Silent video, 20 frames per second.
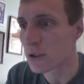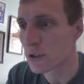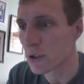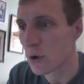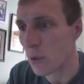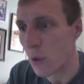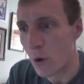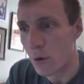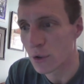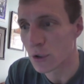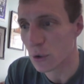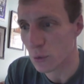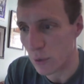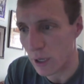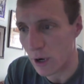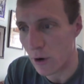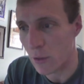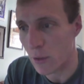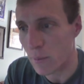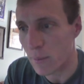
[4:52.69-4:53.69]
So those
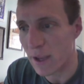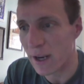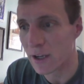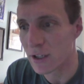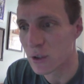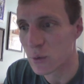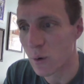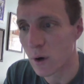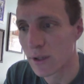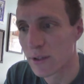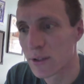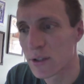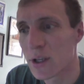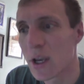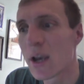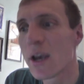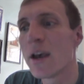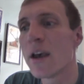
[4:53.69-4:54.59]
three are the biggest ones.